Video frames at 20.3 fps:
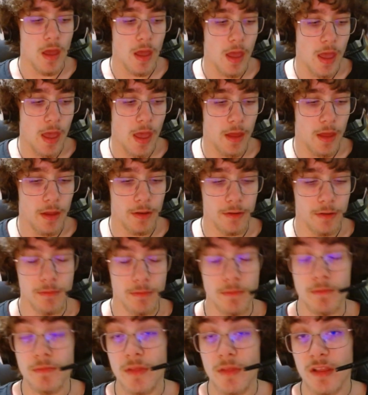And
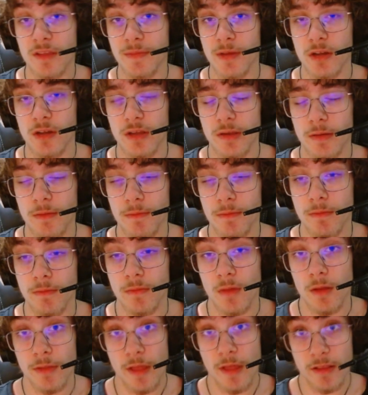that's about
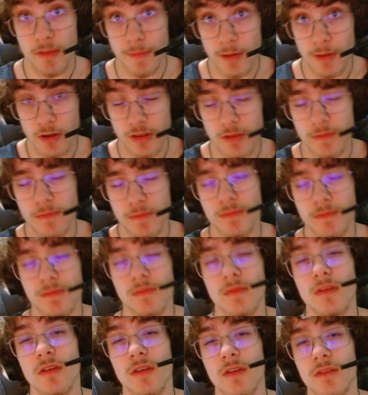it.
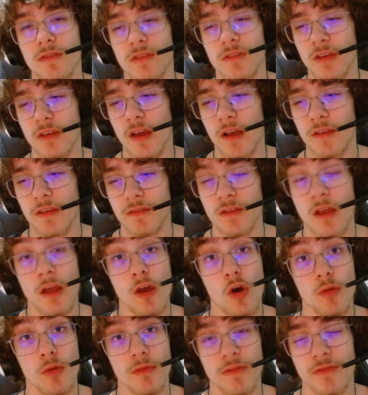See you guys. I
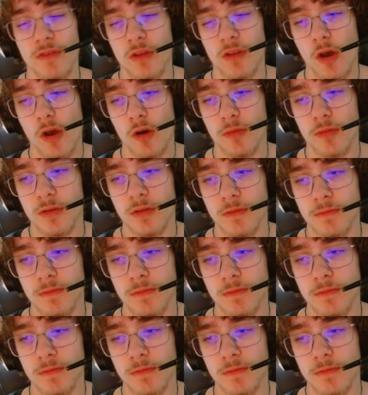hope this video helped.